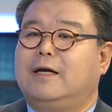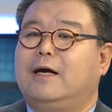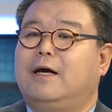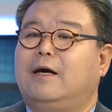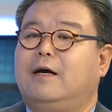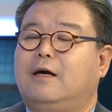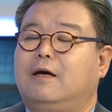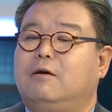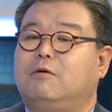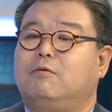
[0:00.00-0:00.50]

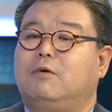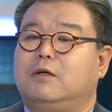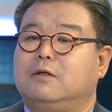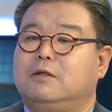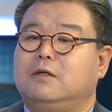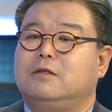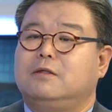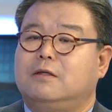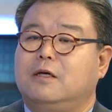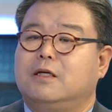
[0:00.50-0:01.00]
Well,
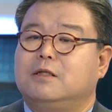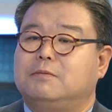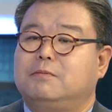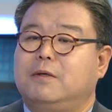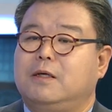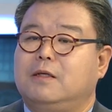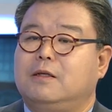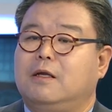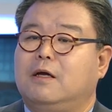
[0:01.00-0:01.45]
this has been